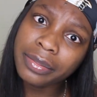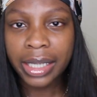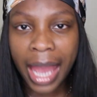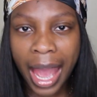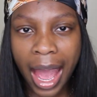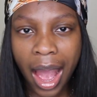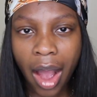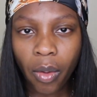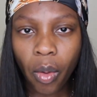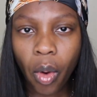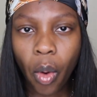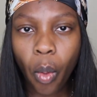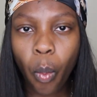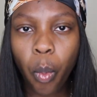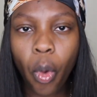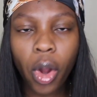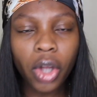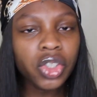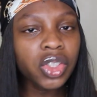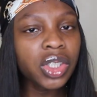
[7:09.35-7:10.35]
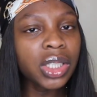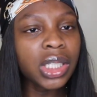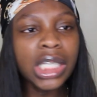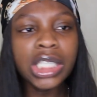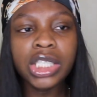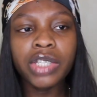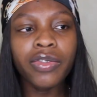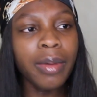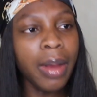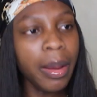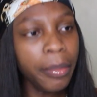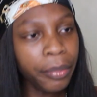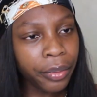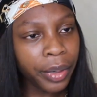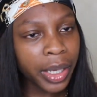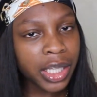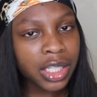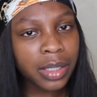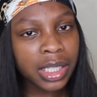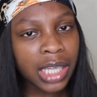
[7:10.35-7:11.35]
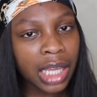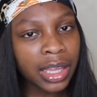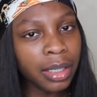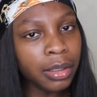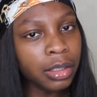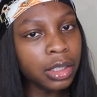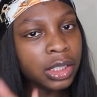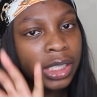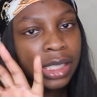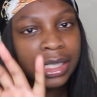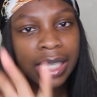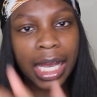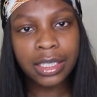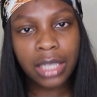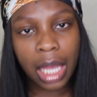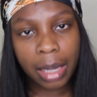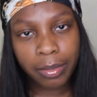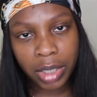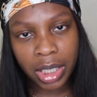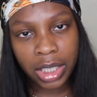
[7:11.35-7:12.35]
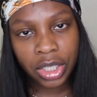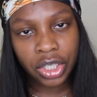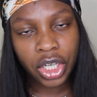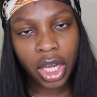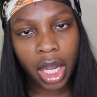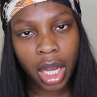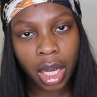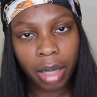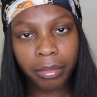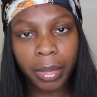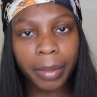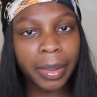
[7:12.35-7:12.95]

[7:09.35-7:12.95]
Now, what she needs to remember is, because I think Sis has amnesia,